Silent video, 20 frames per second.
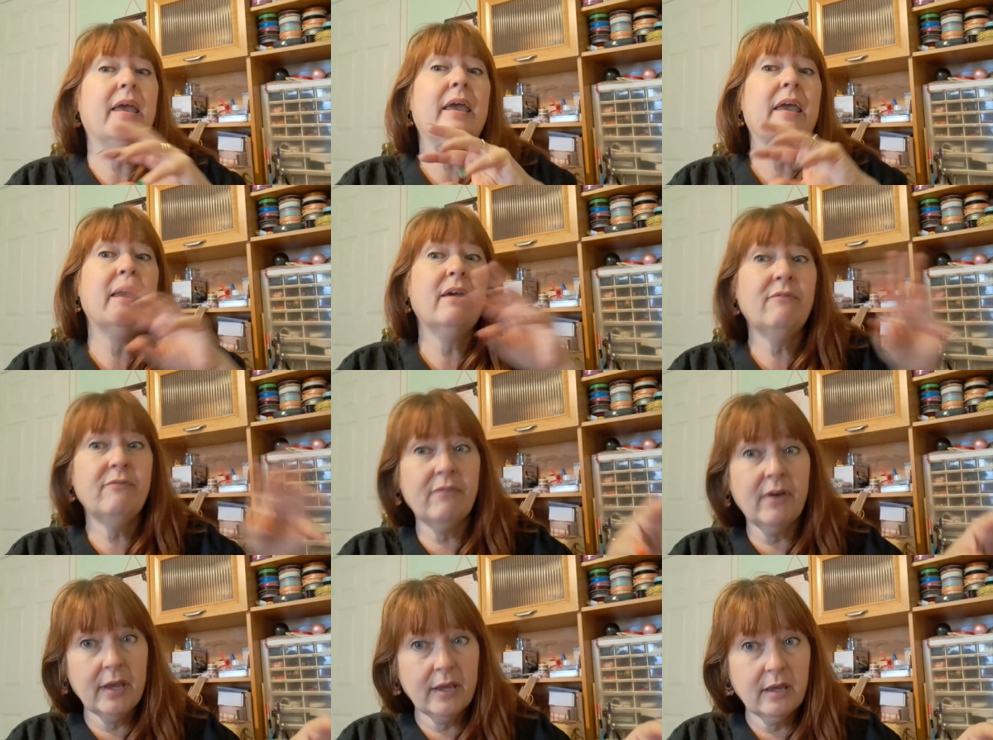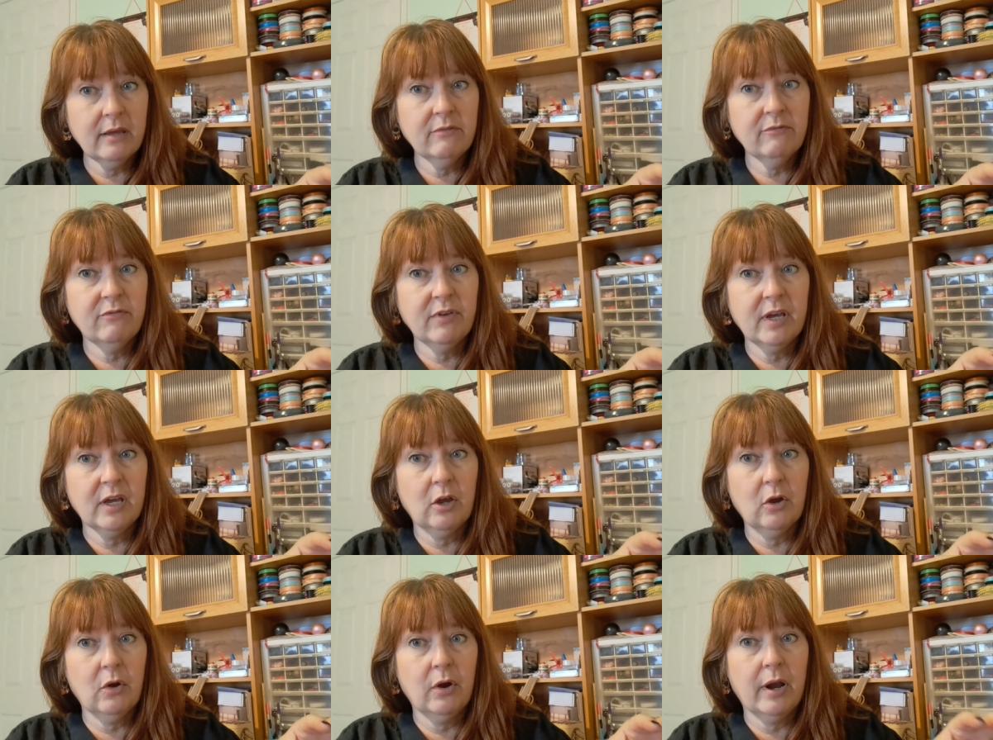If I can
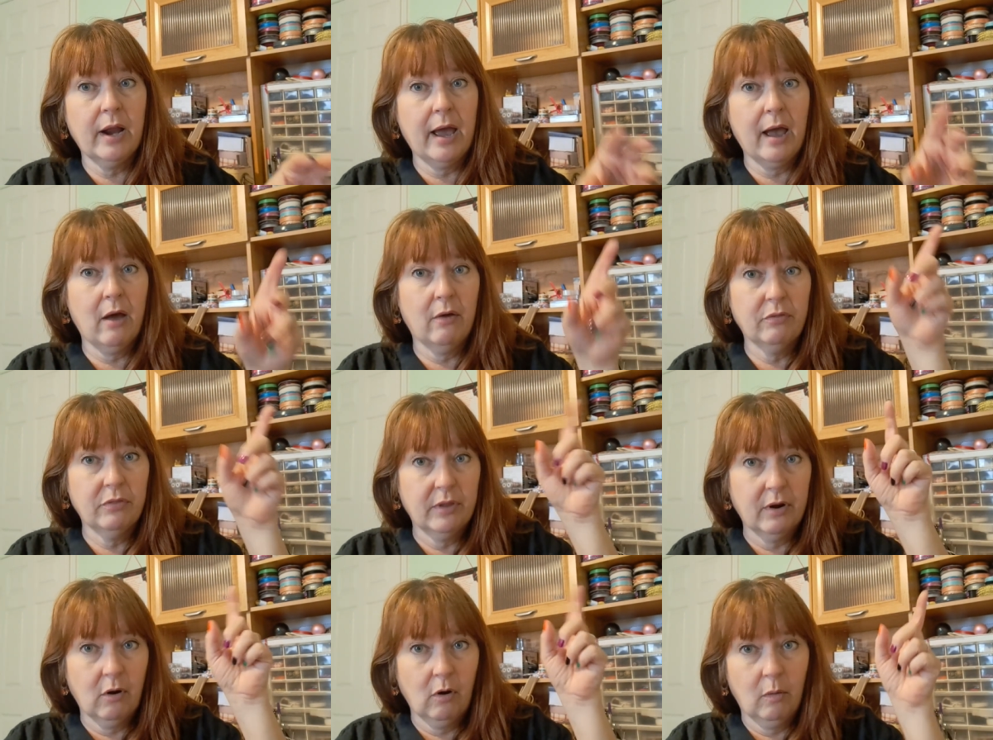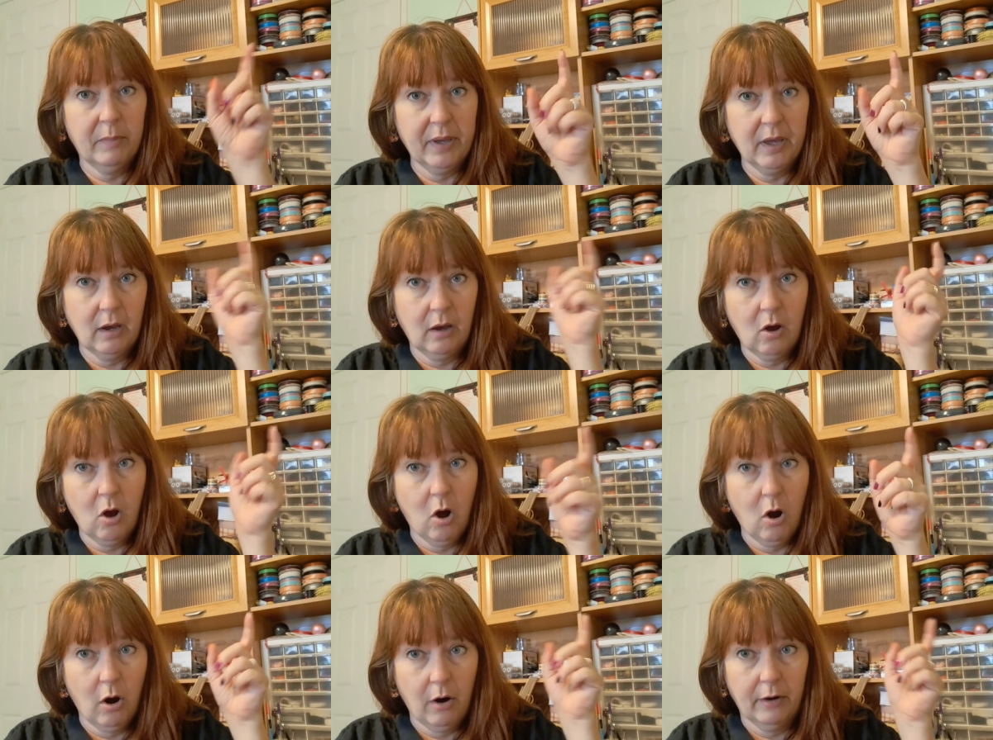figure it out, there will be a
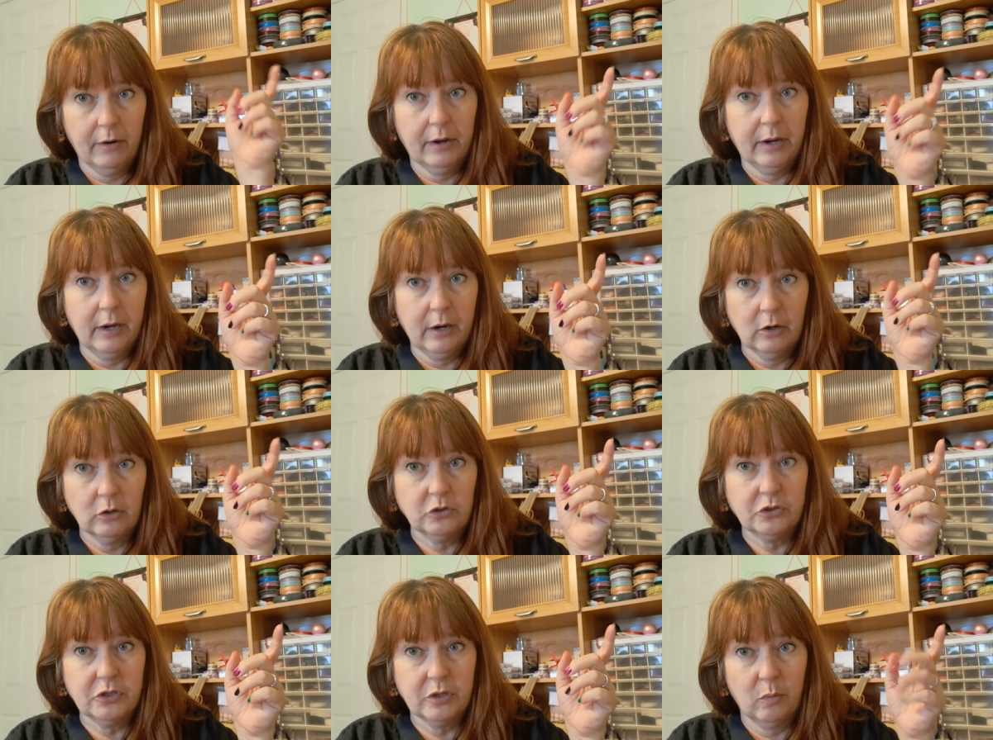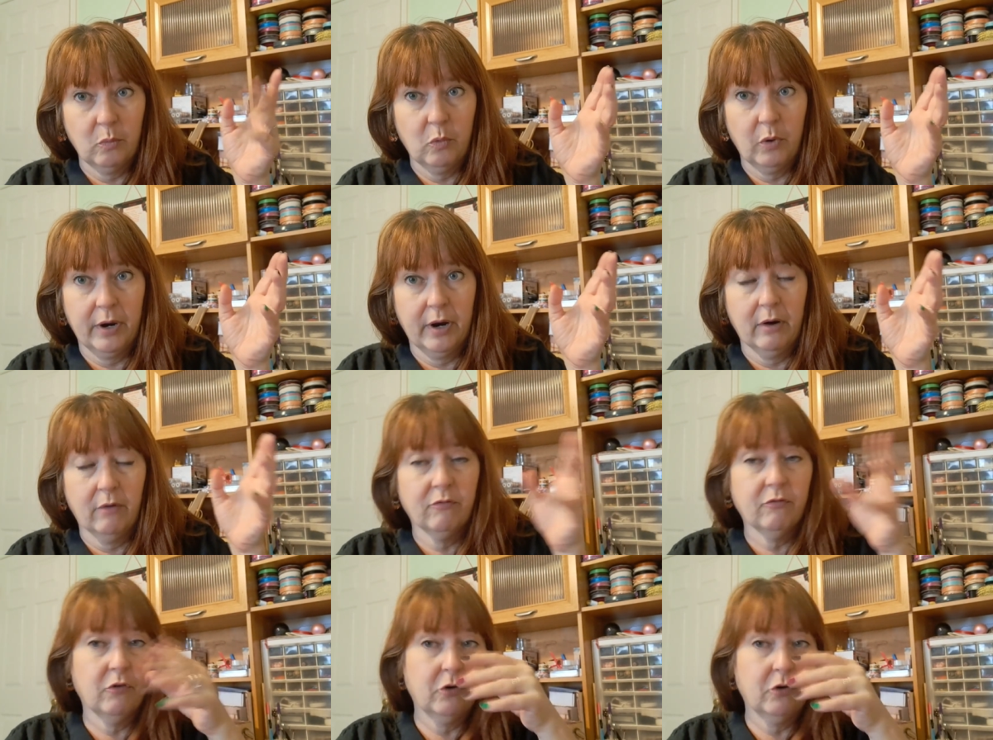card here somewhere